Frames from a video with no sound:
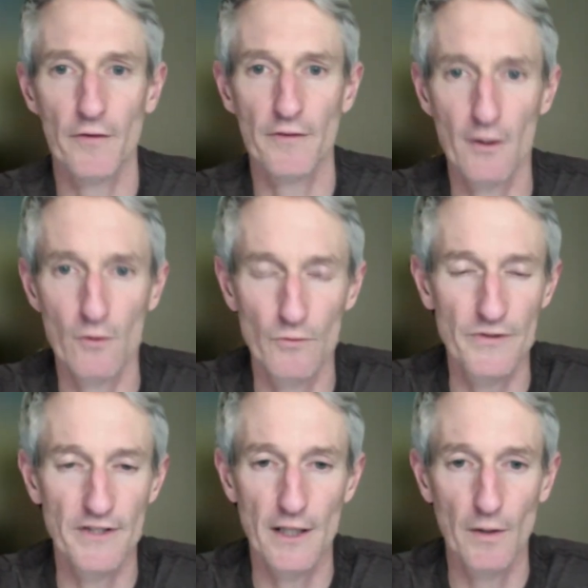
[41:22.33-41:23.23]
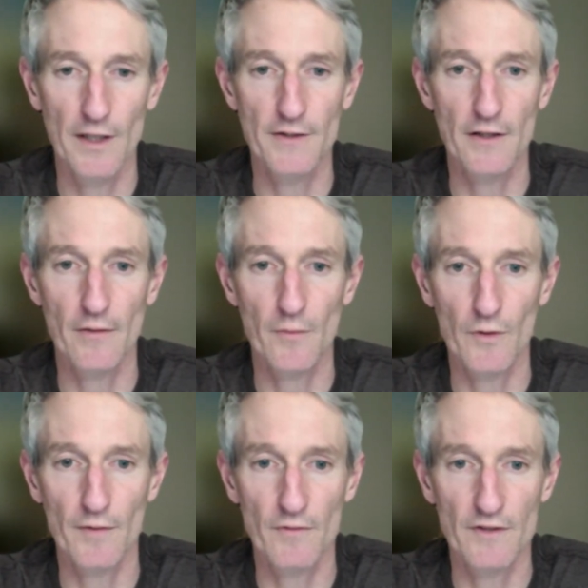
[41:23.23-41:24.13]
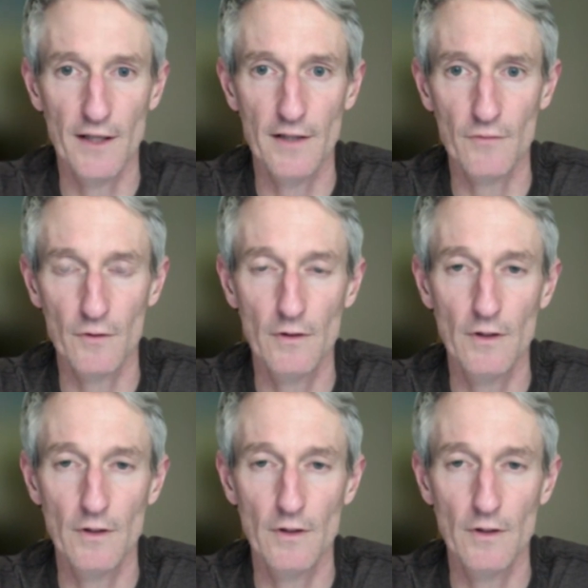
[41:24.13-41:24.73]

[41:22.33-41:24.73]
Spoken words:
is now called COH. I can't remember what it stands for.